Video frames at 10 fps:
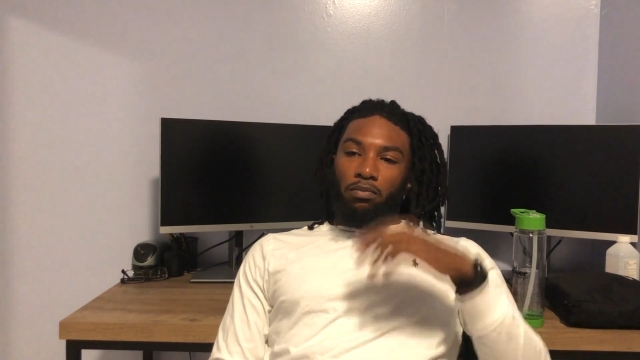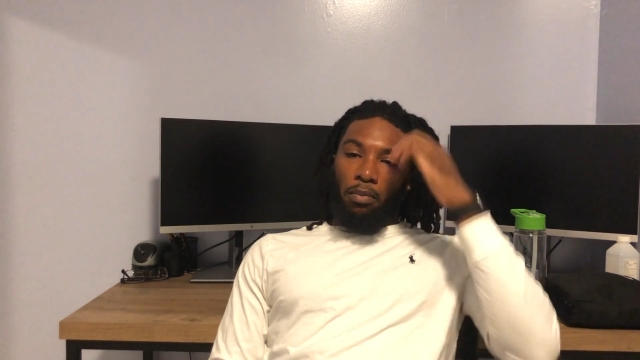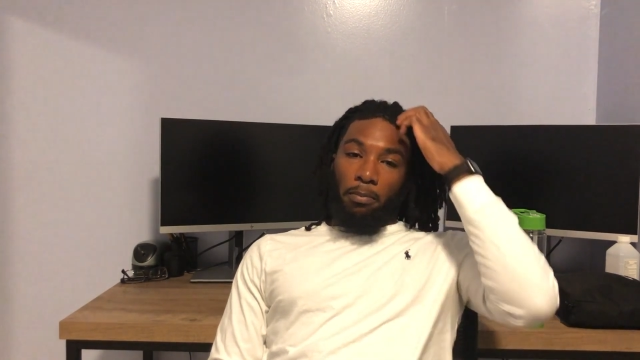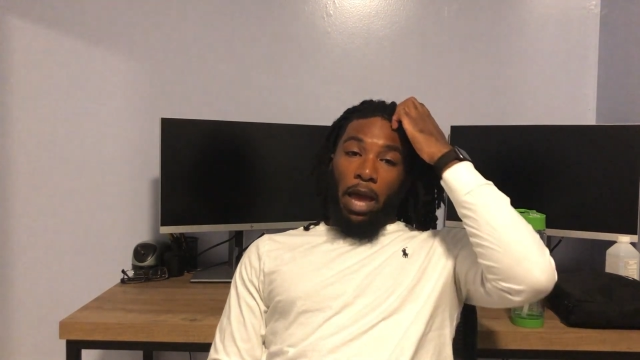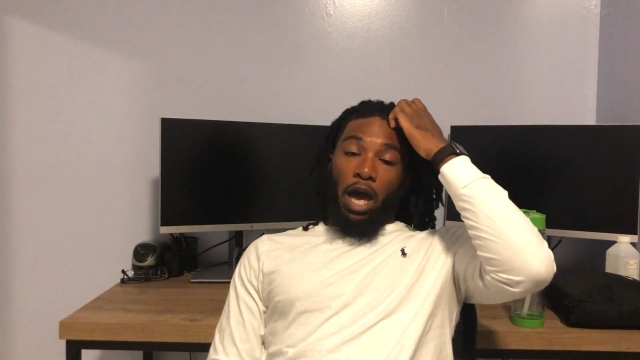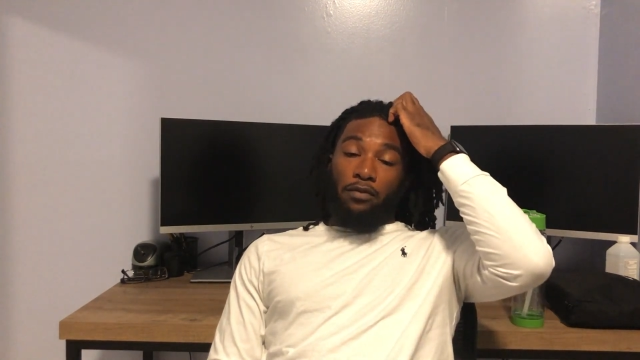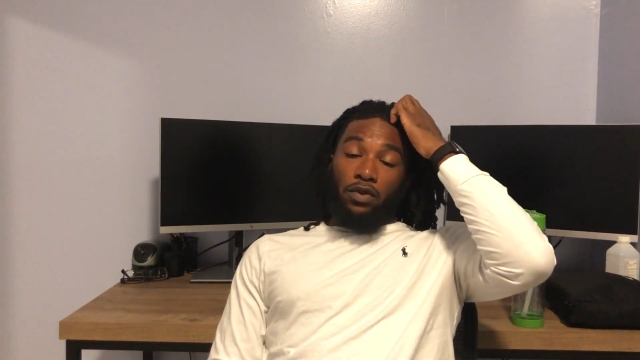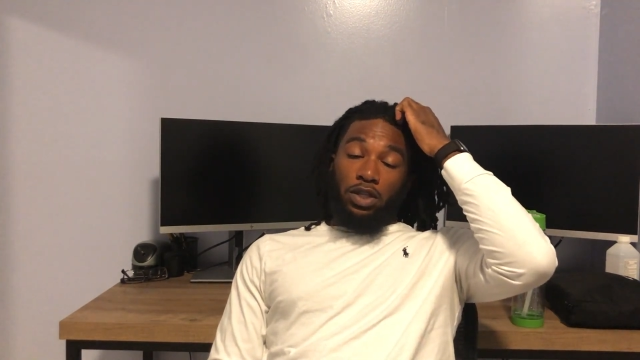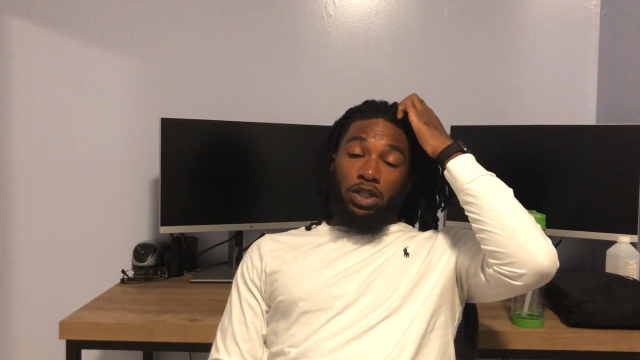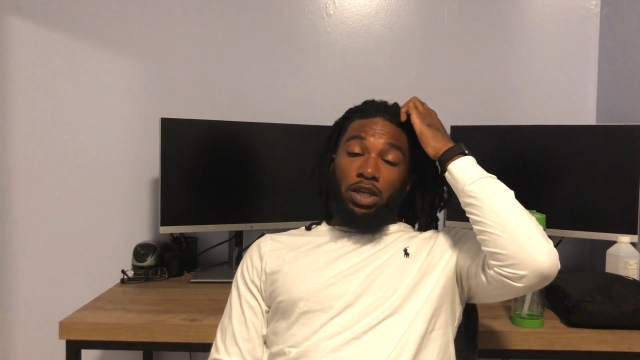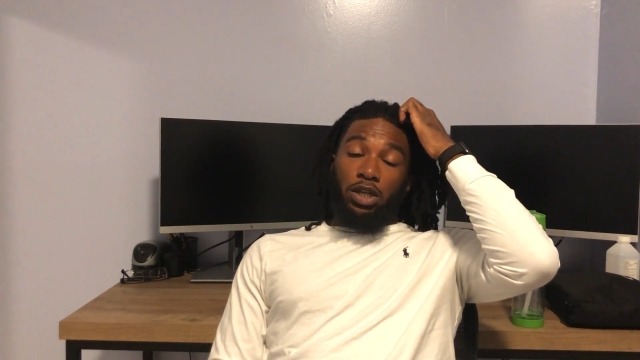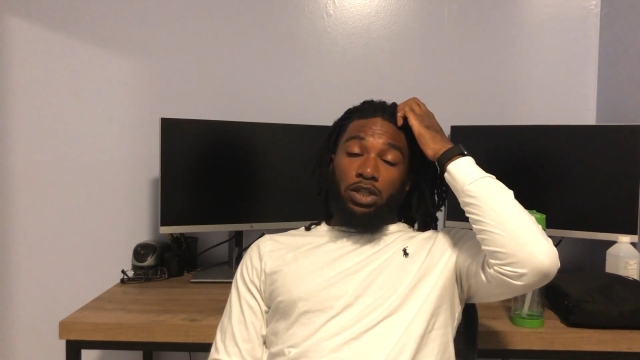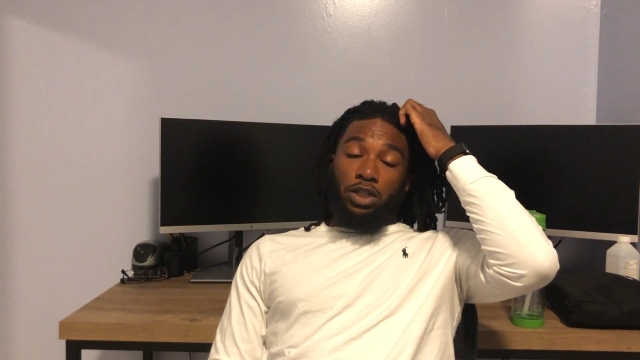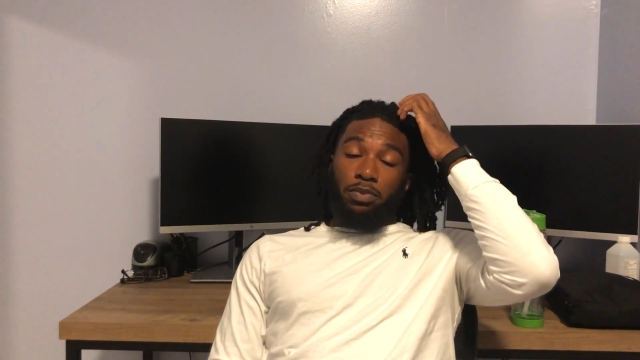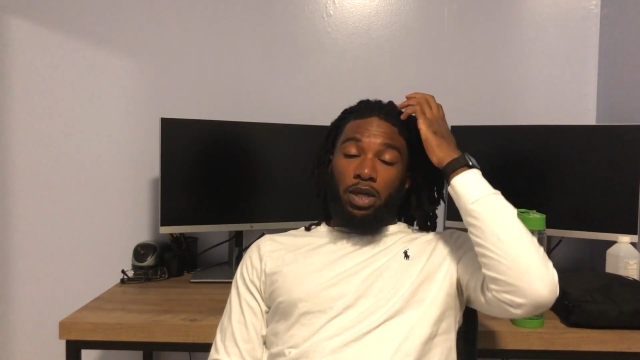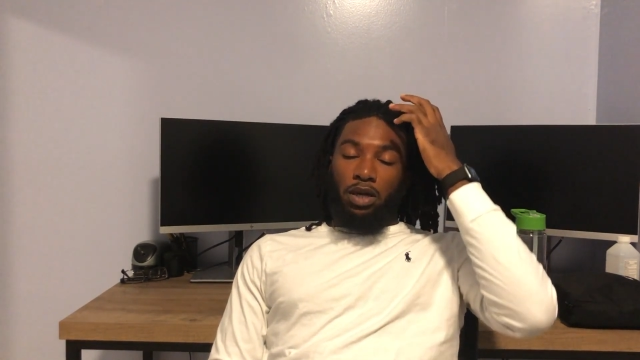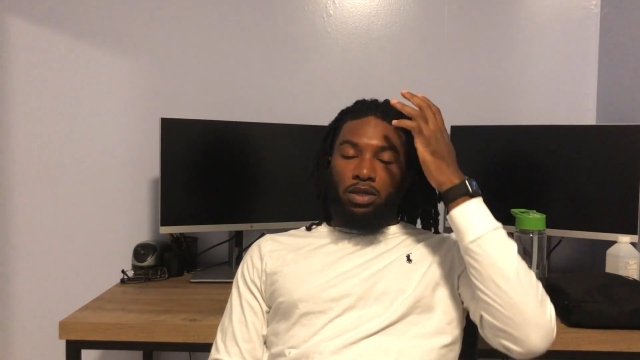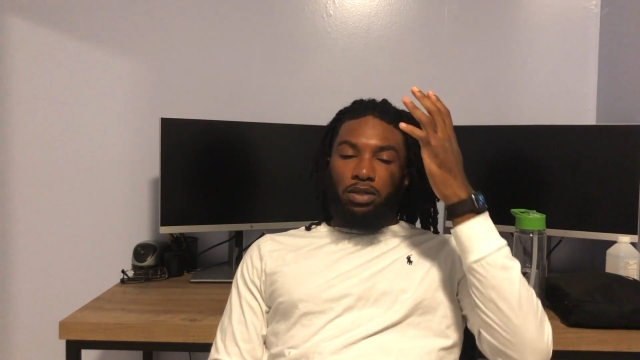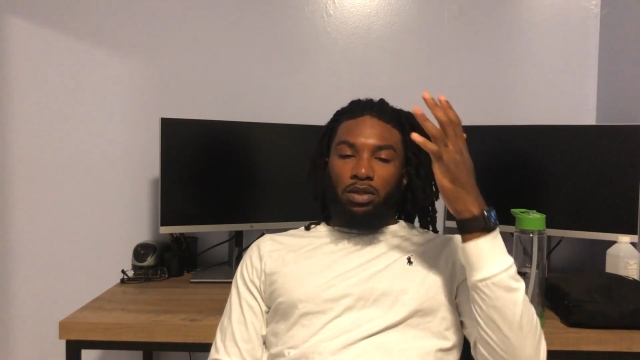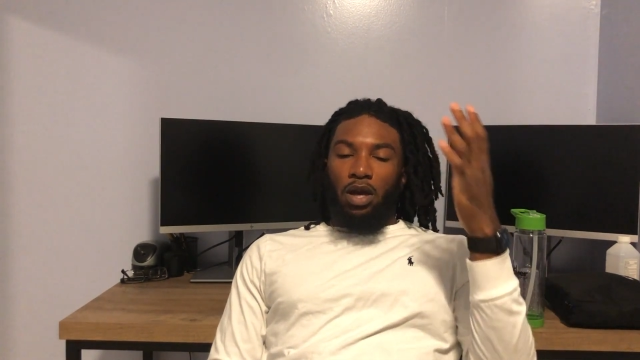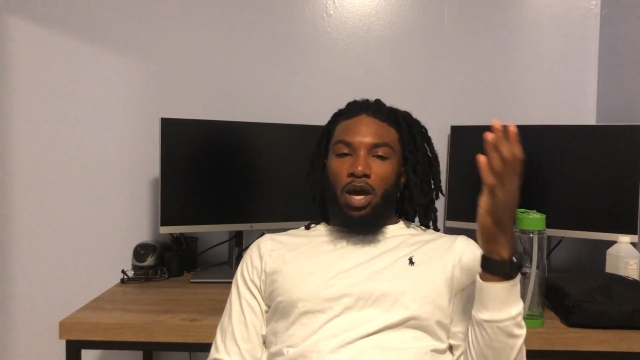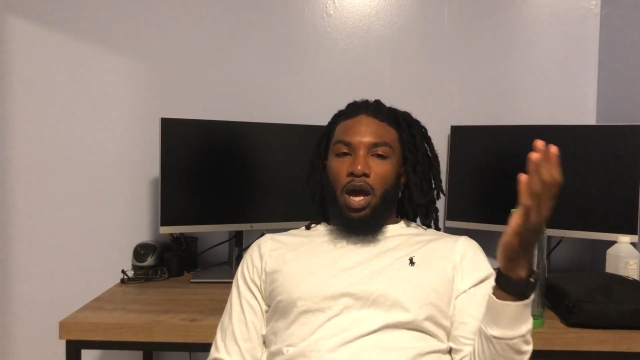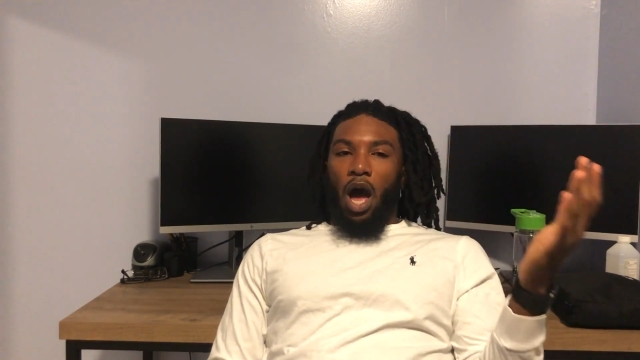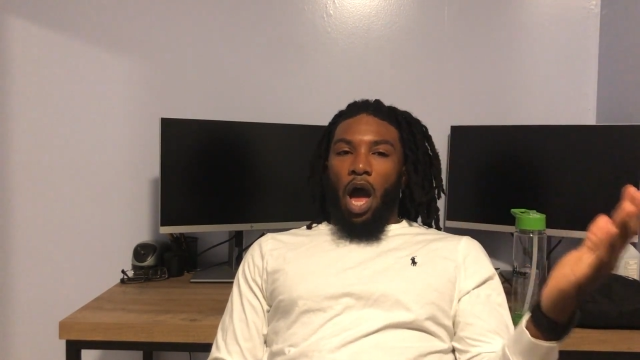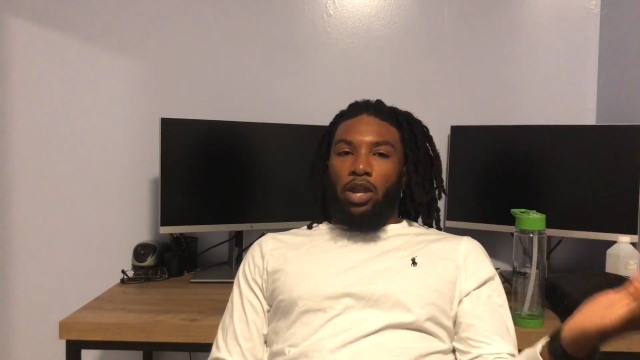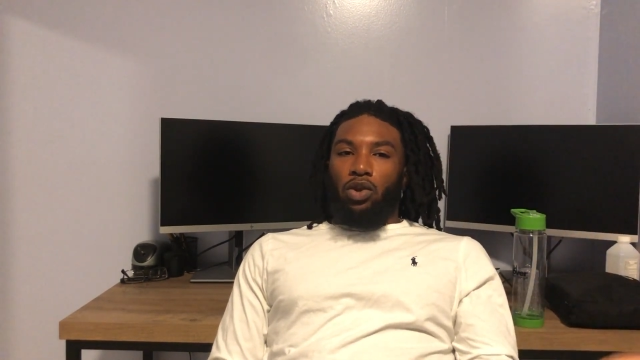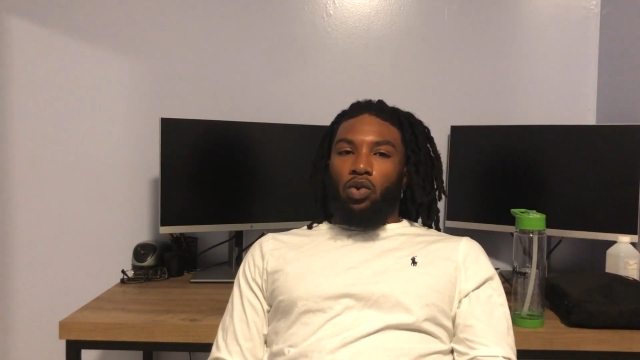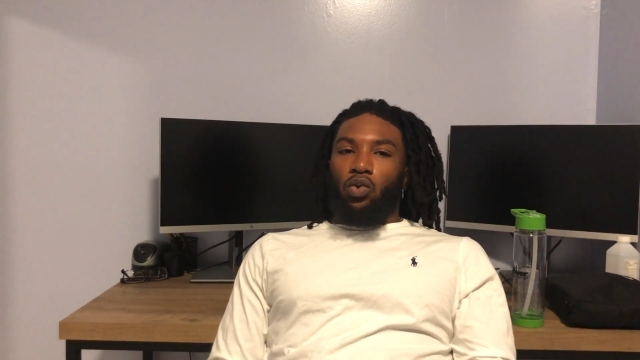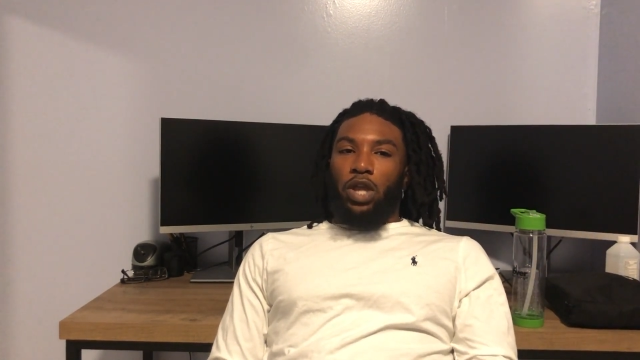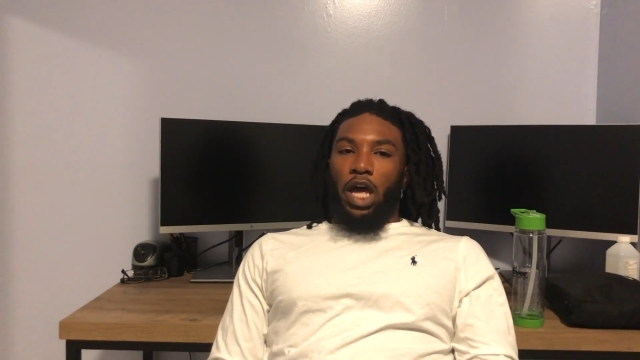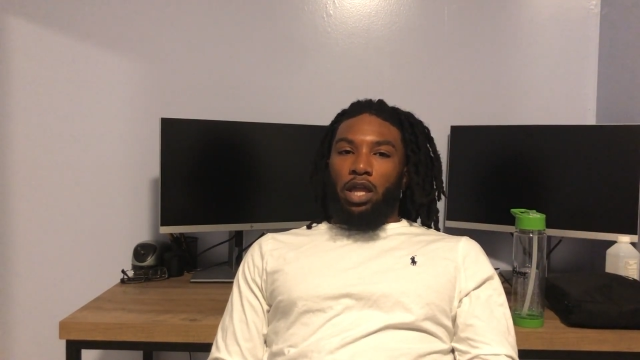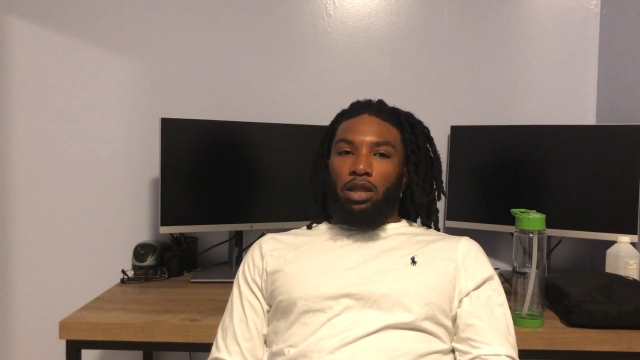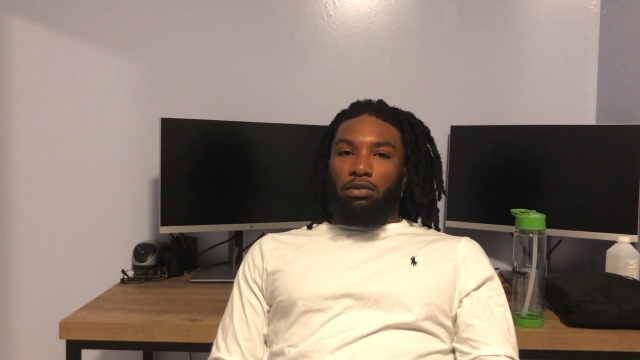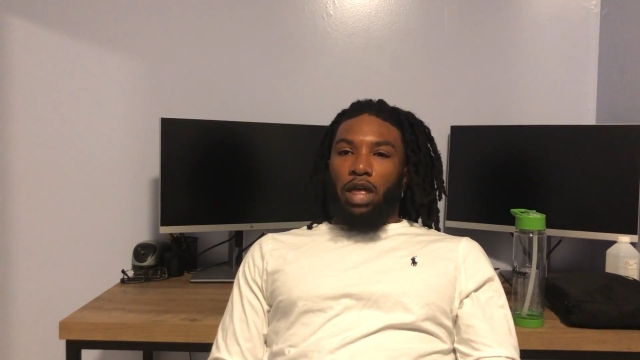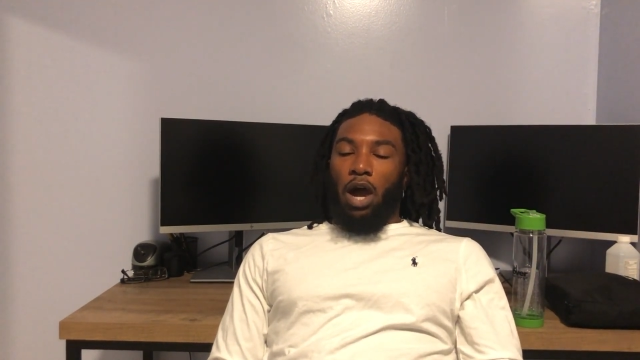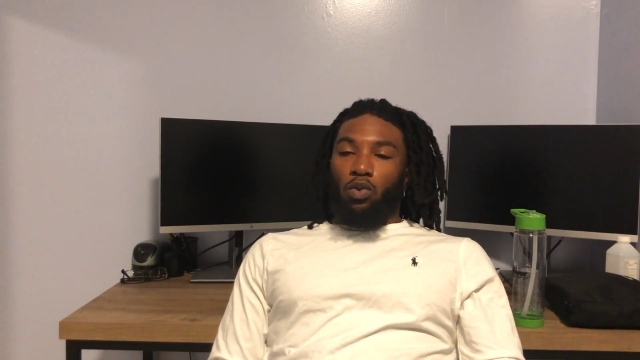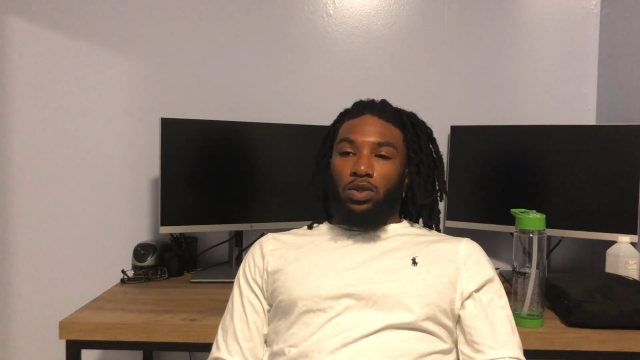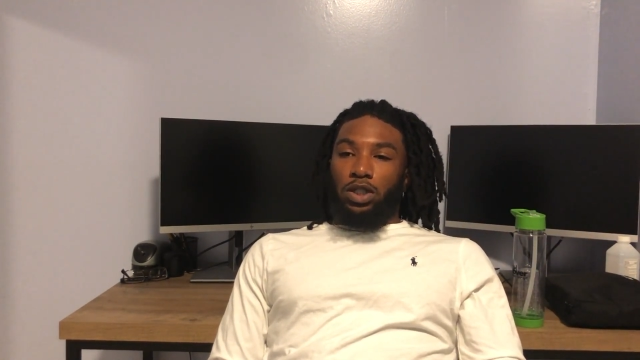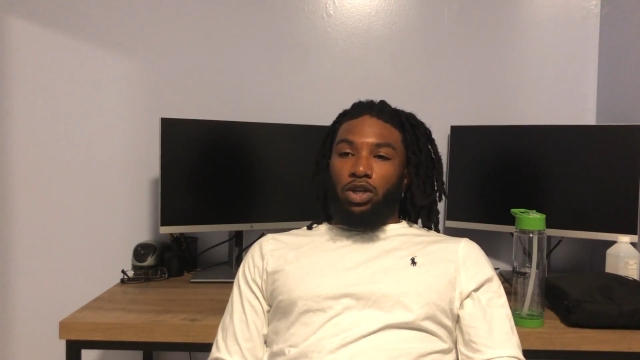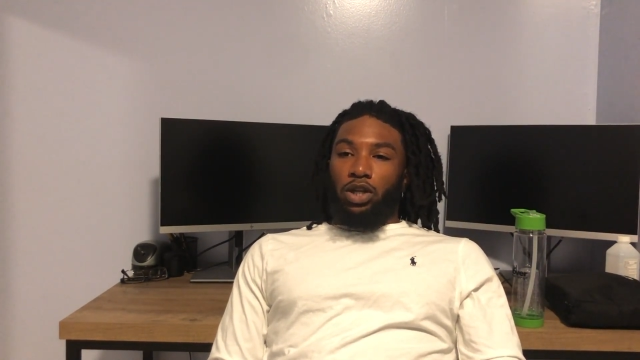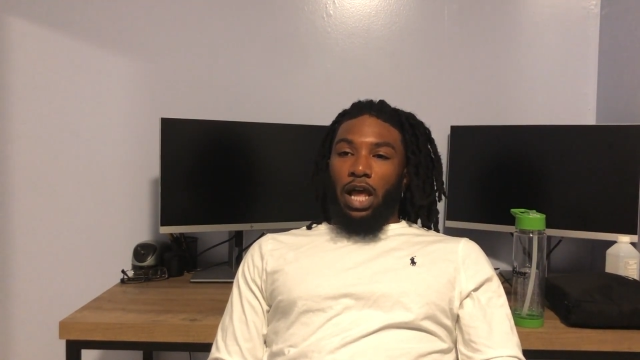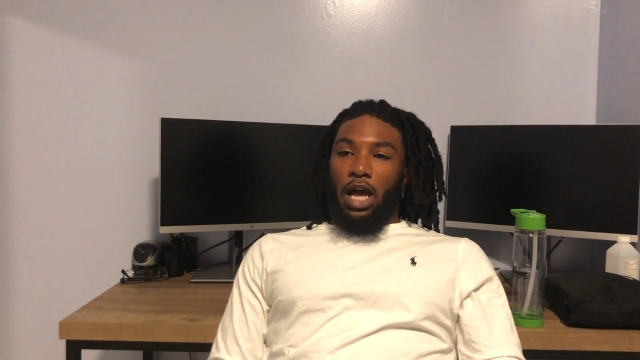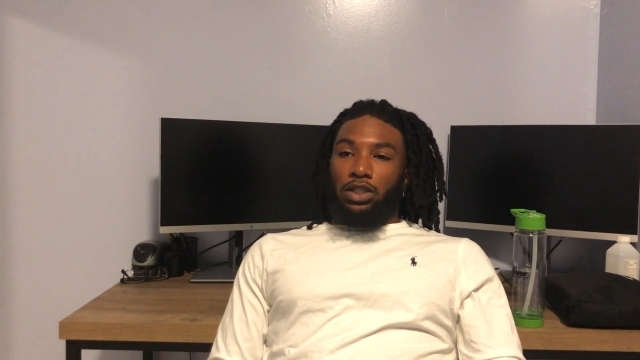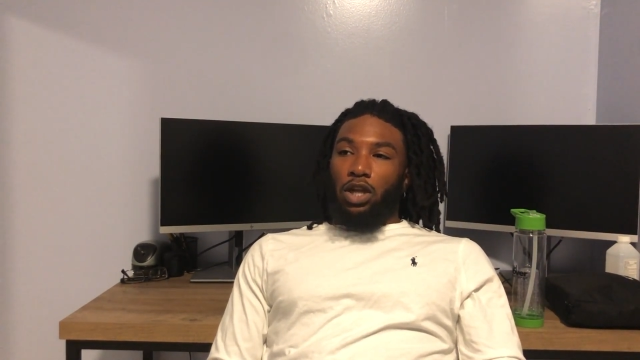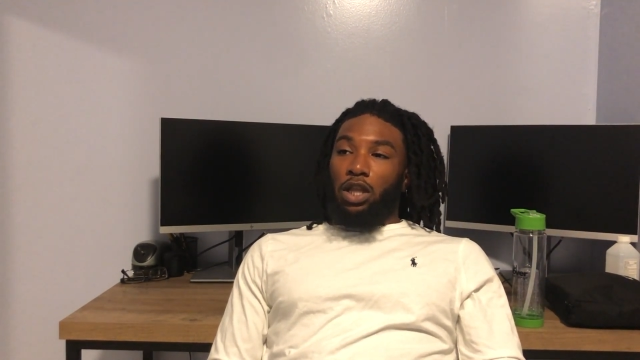bad for the seniors just because I knew that was their last.